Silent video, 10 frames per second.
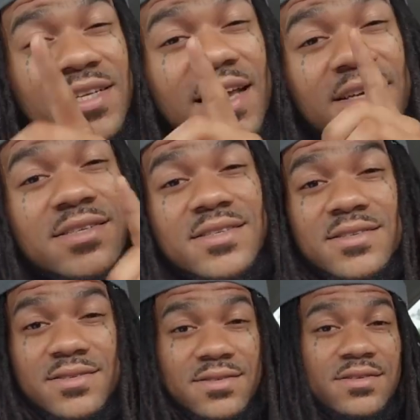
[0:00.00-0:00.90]
takes.
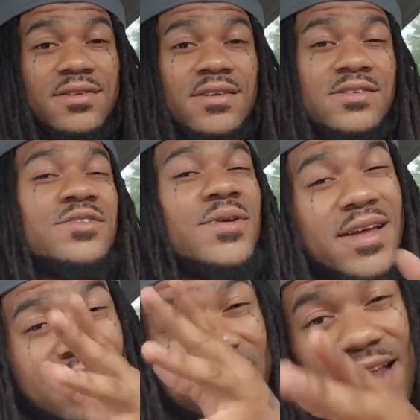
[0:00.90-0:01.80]
So you
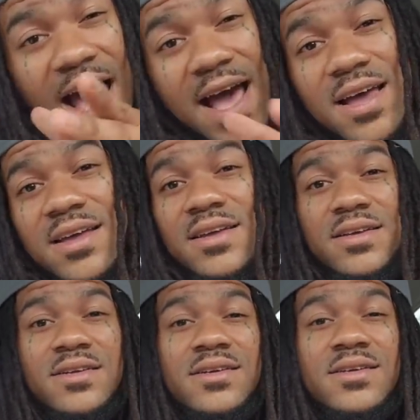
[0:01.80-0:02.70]
had to die
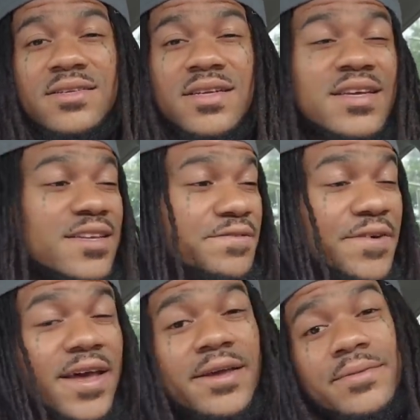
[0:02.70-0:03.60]
to get the
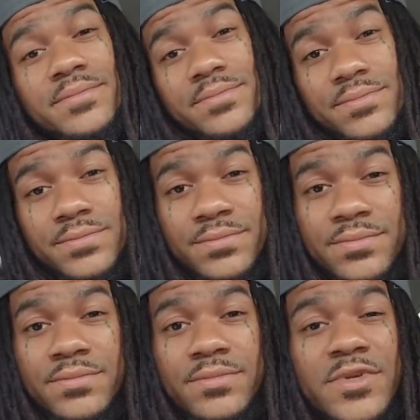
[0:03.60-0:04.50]
fame.
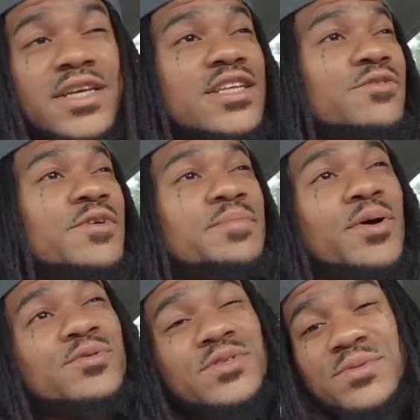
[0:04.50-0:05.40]
They get to
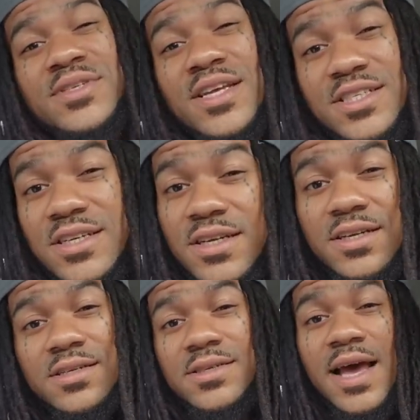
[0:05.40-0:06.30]
repost on Say
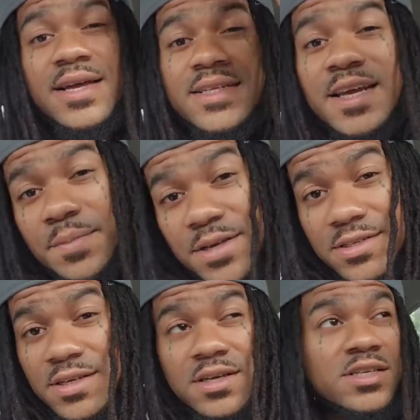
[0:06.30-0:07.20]
Cheese,
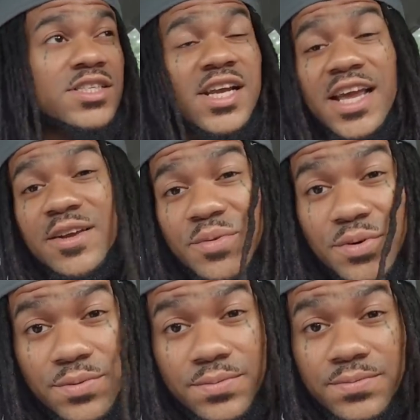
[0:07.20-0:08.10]
Akademiks, Shade
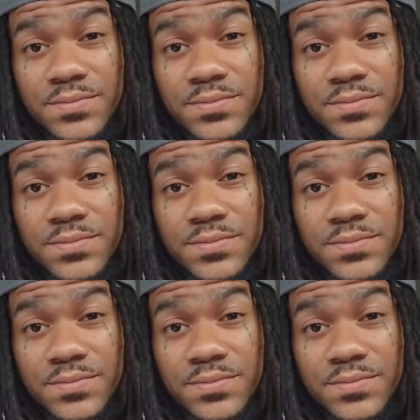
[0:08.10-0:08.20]
Room,